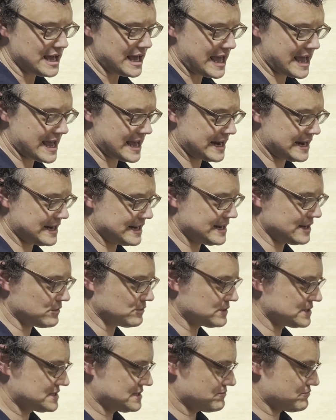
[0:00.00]
And it
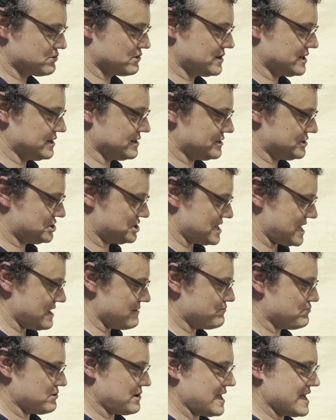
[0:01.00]
was in pretty good
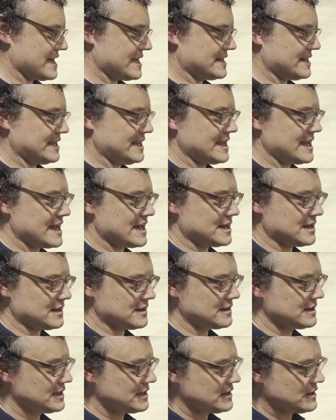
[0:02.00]
shape. And he had
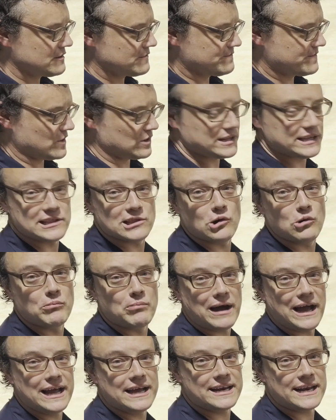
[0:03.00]
a fairly low
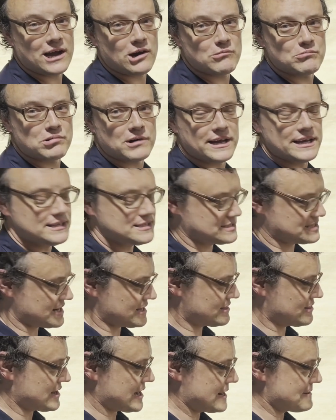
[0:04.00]
buy it now price. And I
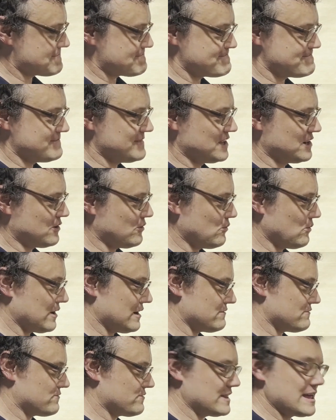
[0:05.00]
thought, you know
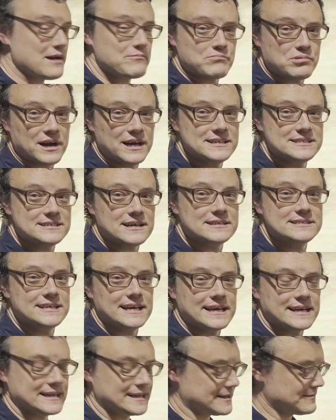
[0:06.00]
what, for that price, I'll
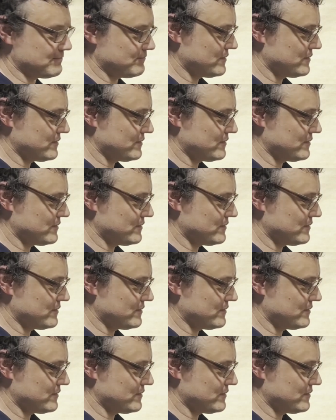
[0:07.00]
take it.